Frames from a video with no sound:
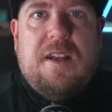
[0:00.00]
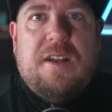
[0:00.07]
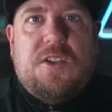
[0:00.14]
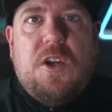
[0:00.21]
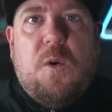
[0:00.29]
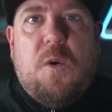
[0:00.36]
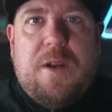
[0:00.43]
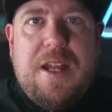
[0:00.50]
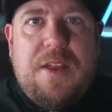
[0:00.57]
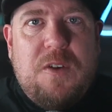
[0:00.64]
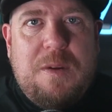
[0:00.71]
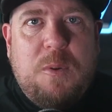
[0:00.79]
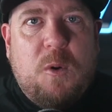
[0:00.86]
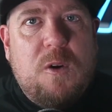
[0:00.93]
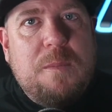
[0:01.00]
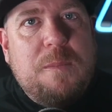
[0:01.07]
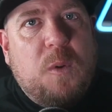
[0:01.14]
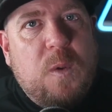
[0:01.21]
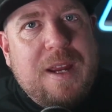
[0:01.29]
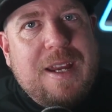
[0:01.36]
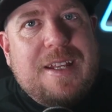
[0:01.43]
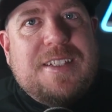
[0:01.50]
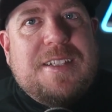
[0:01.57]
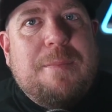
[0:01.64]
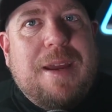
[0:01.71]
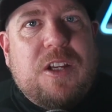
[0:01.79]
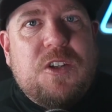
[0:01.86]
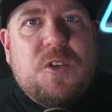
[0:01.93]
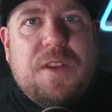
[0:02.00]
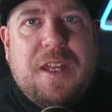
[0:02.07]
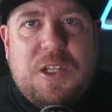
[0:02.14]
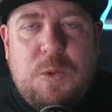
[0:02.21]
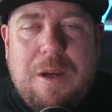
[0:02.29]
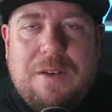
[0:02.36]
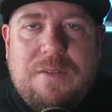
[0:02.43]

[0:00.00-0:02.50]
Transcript: So another important point is to make sure that you